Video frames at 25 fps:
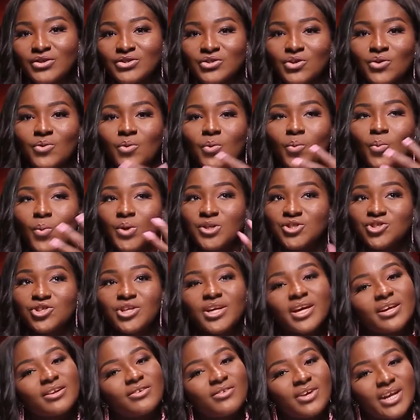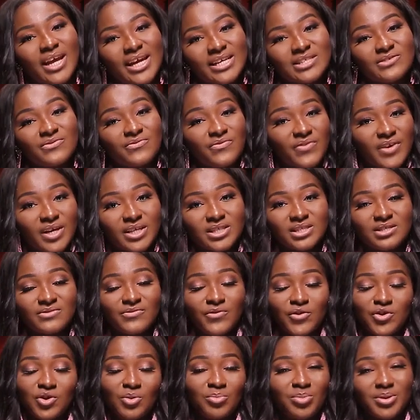So once you get a nice fit
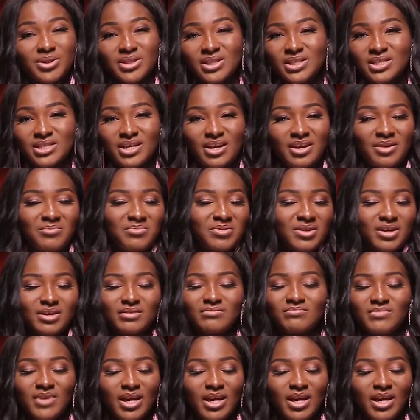for your body type, then